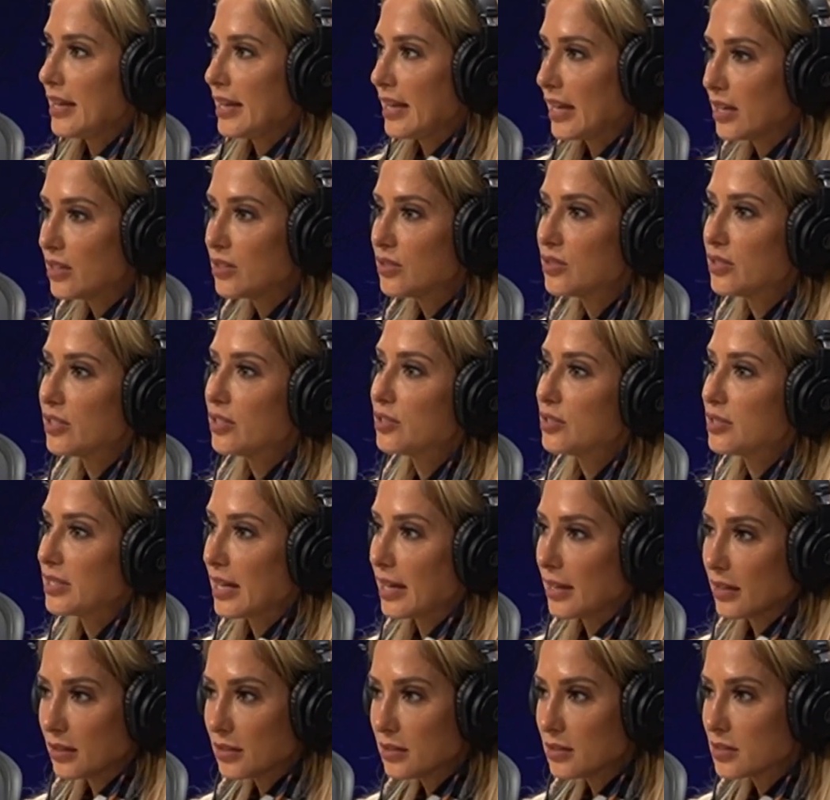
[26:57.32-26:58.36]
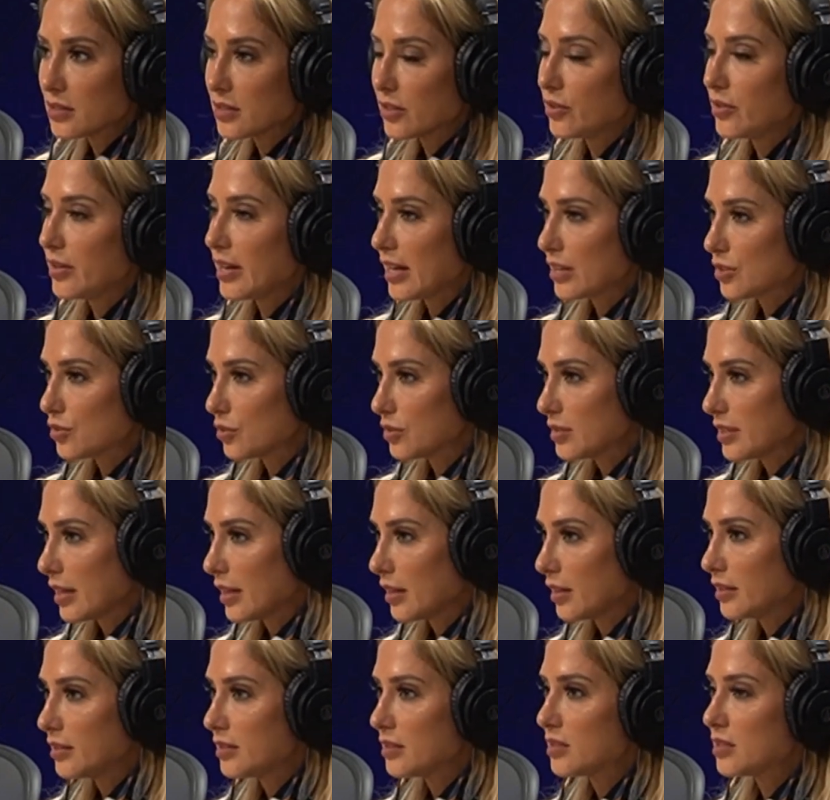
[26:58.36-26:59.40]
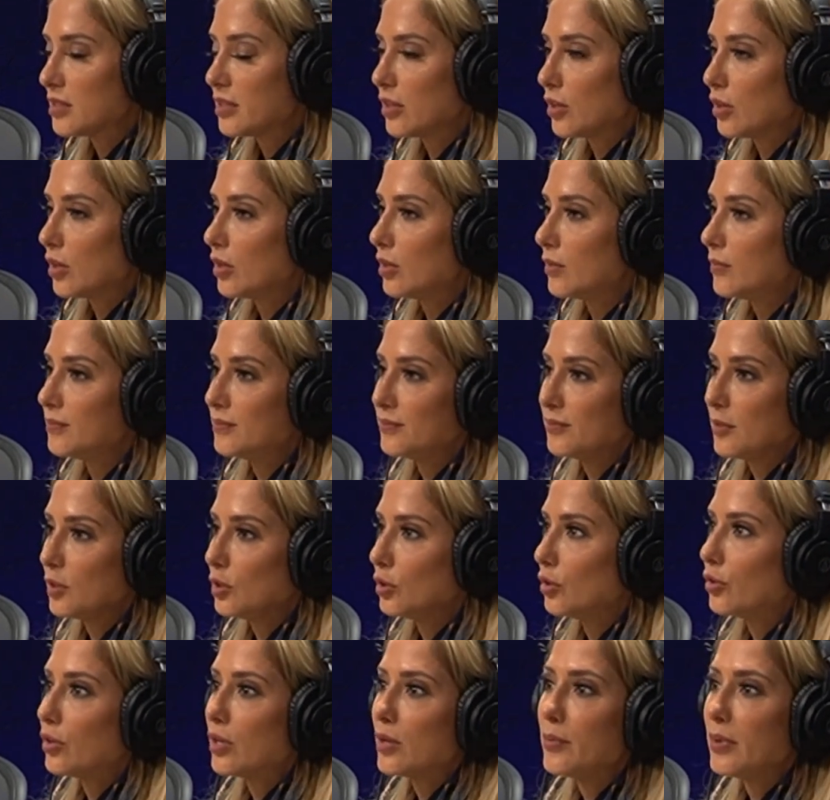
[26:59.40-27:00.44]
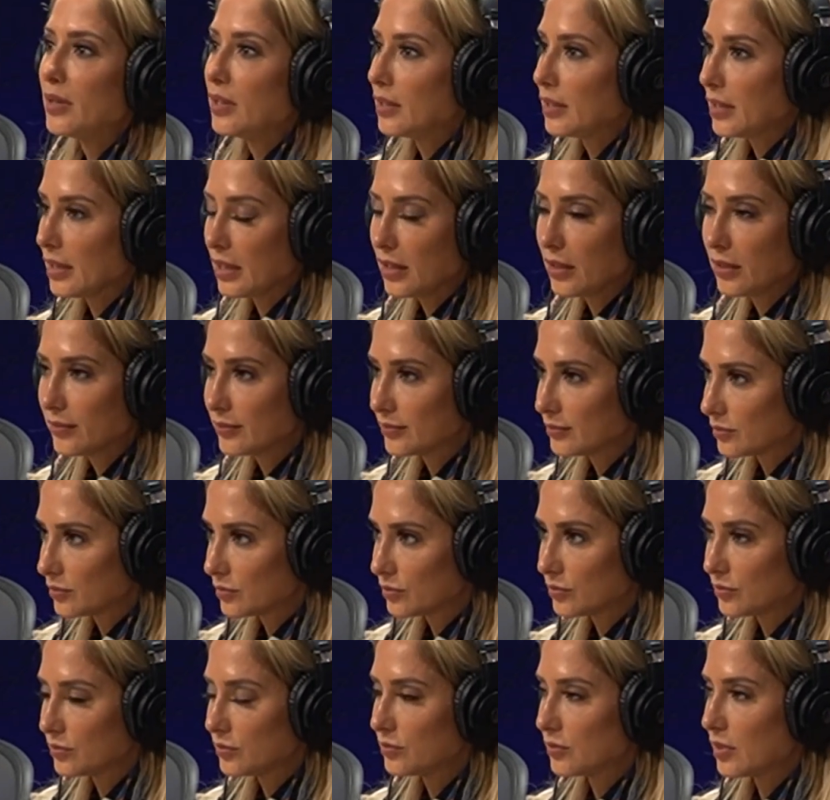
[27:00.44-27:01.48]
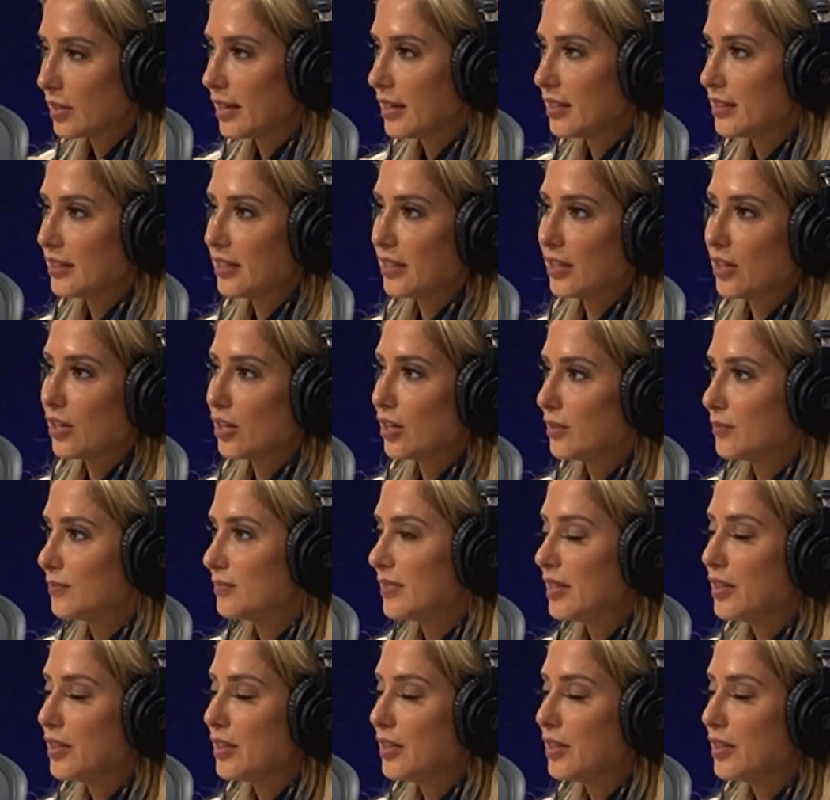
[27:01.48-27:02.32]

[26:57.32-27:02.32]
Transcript: And their talents, their natural talents, their learnability, right? Their